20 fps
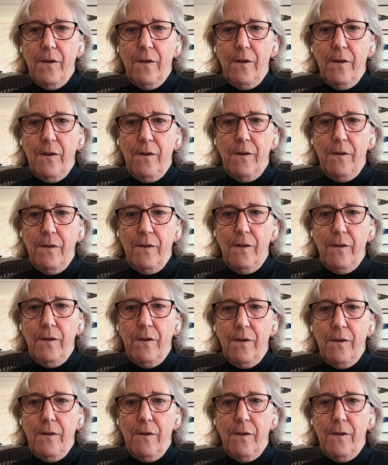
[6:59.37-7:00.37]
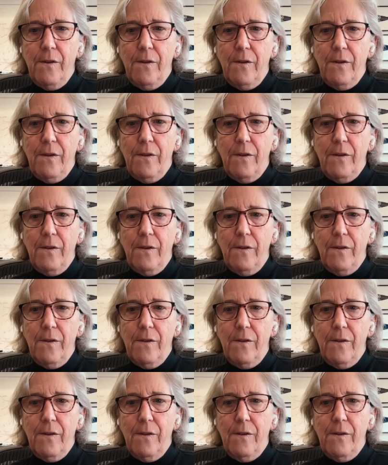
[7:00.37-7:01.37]

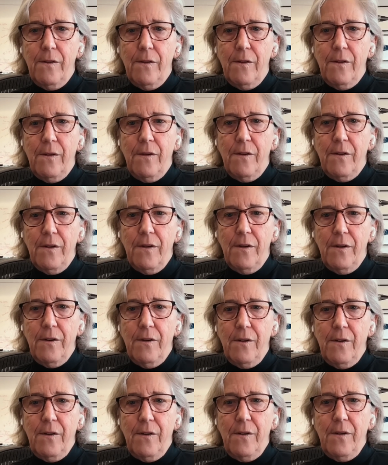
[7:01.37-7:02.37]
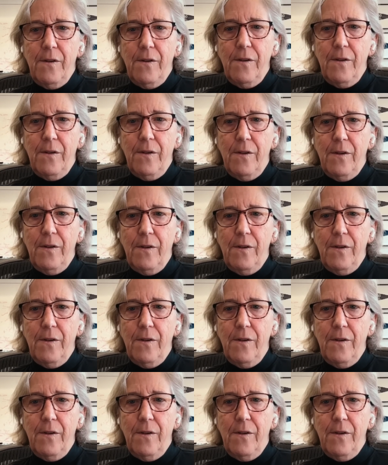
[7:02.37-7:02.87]
No words are spoken by the person on screen.